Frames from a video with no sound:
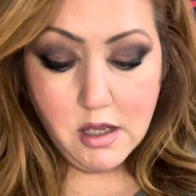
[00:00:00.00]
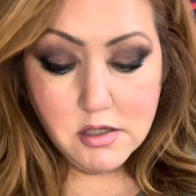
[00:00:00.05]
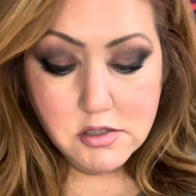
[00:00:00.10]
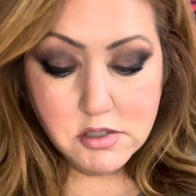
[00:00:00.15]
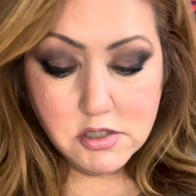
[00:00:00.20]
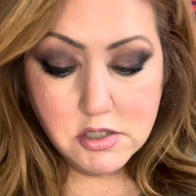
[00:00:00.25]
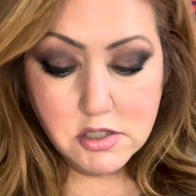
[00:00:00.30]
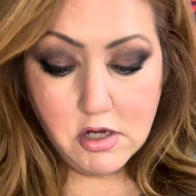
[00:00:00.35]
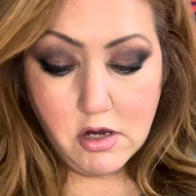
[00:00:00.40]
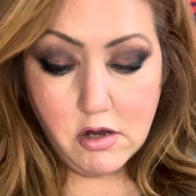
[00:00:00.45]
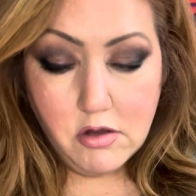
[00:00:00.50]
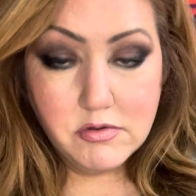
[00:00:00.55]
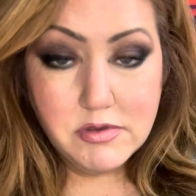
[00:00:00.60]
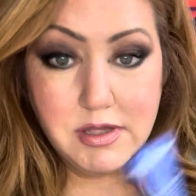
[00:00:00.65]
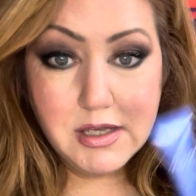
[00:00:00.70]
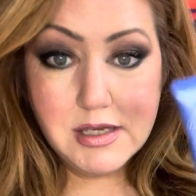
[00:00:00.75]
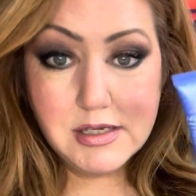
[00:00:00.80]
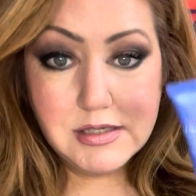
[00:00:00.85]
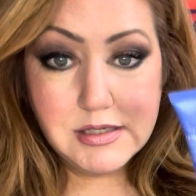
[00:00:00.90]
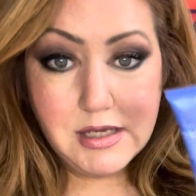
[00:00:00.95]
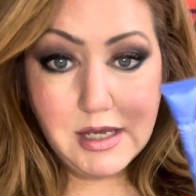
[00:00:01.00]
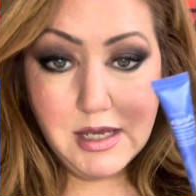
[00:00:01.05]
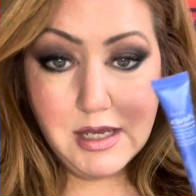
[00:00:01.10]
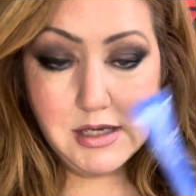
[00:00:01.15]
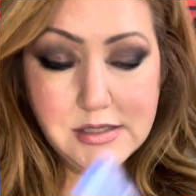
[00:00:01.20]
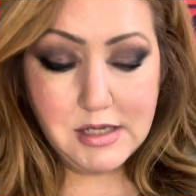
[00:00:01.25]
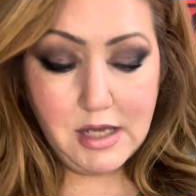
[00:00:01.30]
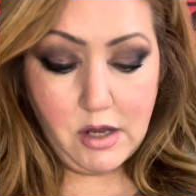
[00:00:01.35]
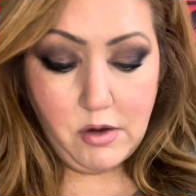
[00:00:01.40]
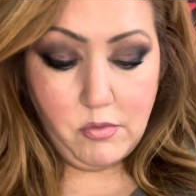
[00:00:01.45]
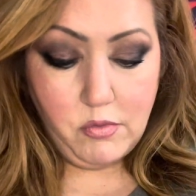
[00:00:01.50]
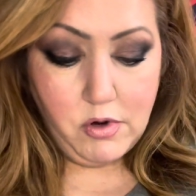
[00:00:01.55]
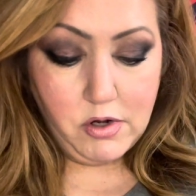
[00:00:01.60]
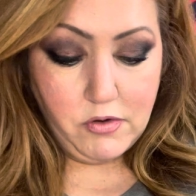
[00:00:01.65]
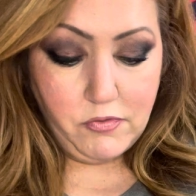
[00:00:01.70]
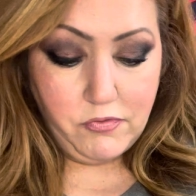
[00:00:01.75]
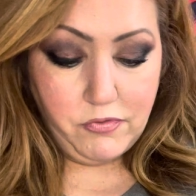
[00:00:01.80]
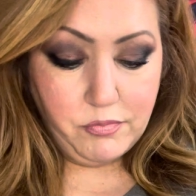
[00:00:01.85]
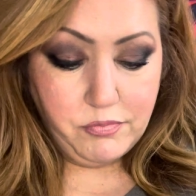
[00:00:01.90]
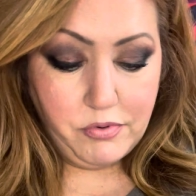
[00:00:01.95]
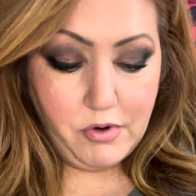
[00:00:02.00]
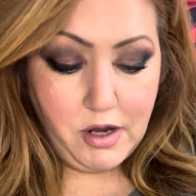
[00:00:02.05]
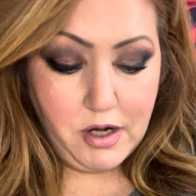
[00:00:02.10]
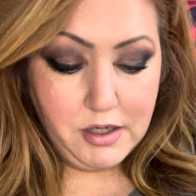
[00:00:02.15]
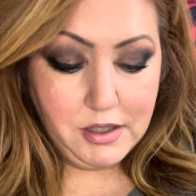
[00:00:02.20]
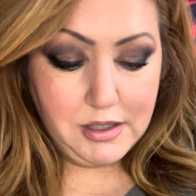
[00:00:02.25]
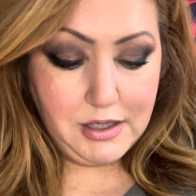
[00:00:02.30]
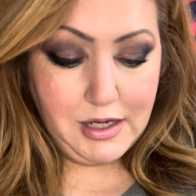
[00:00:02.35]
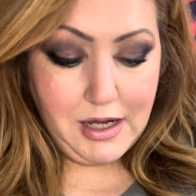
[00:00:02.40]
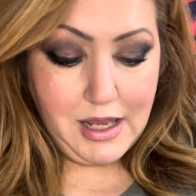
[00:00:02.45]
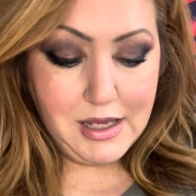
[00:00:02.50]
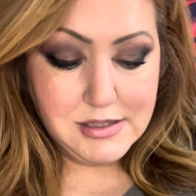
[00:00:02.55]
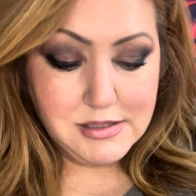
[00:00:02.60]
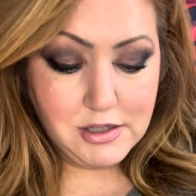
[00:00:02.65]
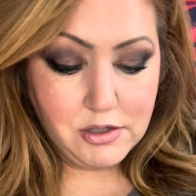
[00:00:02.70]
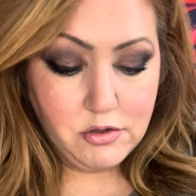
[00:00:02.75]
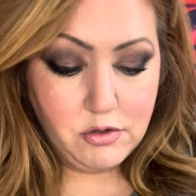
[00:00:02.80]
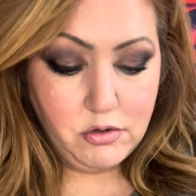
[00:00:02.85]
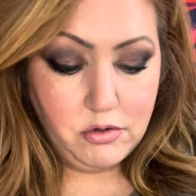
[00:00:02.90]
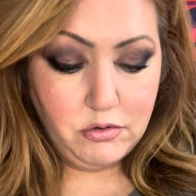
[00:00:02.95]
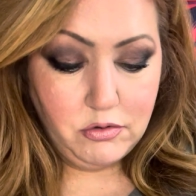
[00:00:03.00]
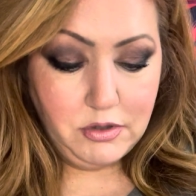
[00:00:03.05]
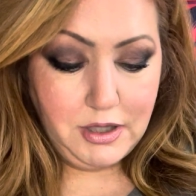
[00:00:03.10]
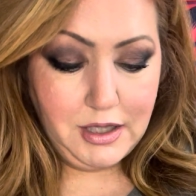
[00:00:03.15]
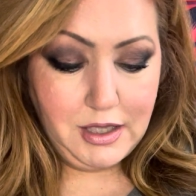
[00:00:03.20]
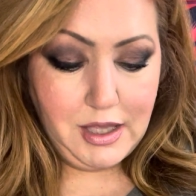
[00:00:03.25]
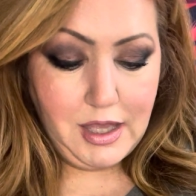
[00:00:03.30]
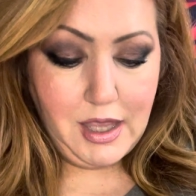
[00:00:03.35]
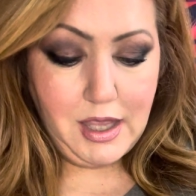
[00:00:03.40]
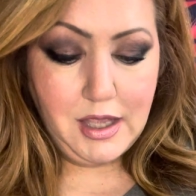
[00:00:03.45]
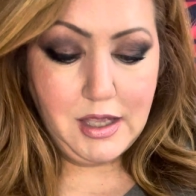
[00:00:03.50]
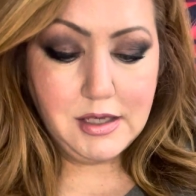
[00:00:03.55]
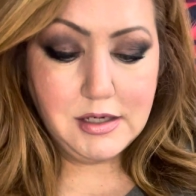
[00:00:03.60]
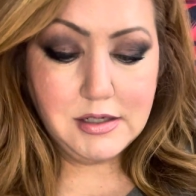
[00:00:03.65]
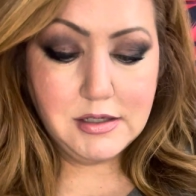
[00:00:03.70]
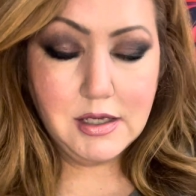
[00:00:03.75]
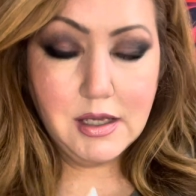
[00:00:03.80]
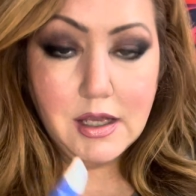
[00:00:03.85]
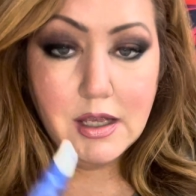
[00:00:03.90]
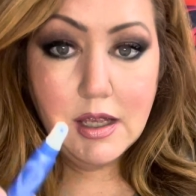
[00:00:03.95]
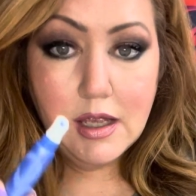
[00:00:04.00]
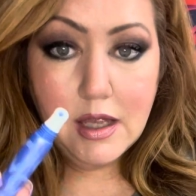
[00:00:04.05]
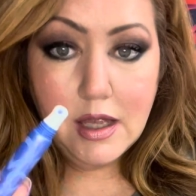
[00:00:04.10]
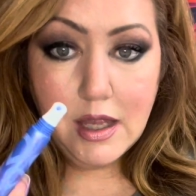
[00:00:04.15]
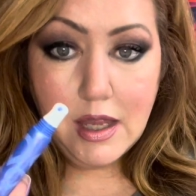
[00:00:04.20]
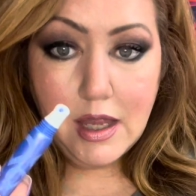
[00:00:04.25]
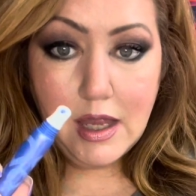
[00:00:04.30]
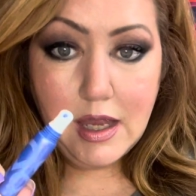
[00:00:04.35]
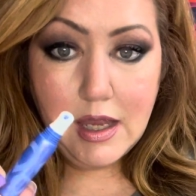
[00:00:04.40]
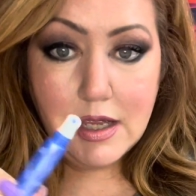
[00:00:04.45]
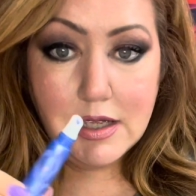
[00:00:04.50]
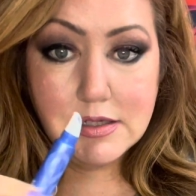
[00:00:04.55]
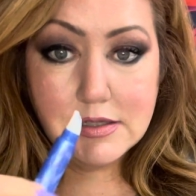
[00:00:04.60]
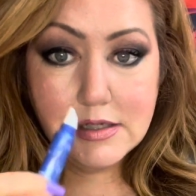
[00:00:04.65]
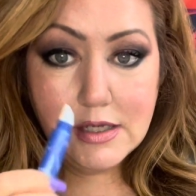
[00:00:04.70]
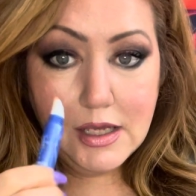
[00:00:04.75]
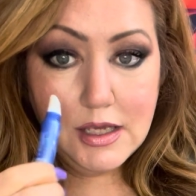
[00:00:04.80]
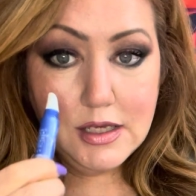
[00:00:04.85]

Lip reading: So this is a wonderful product. It has a cooling end, and